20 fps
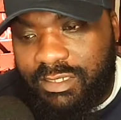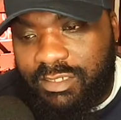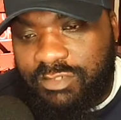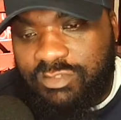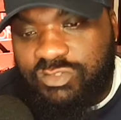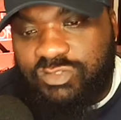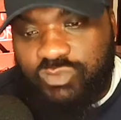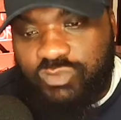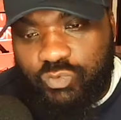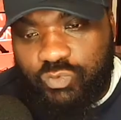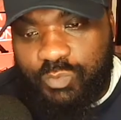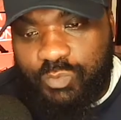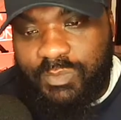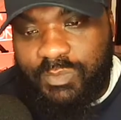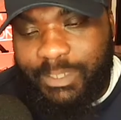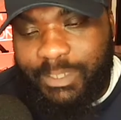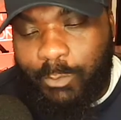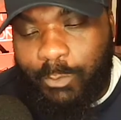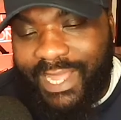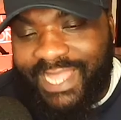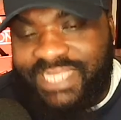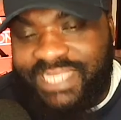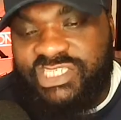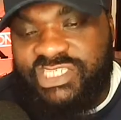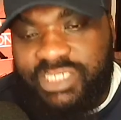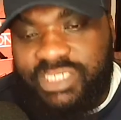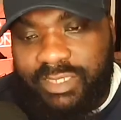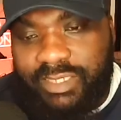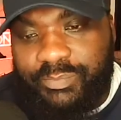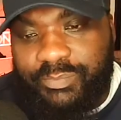Chip
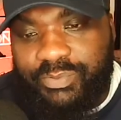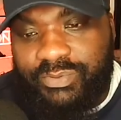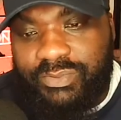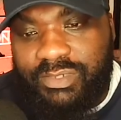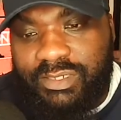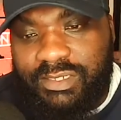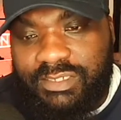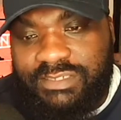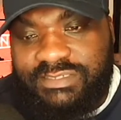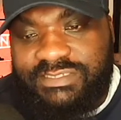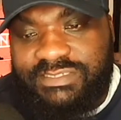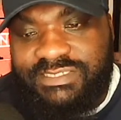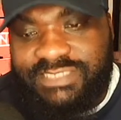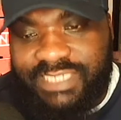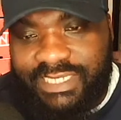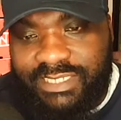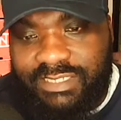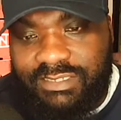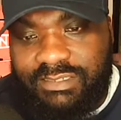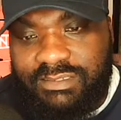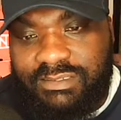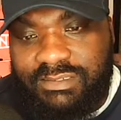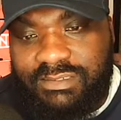sent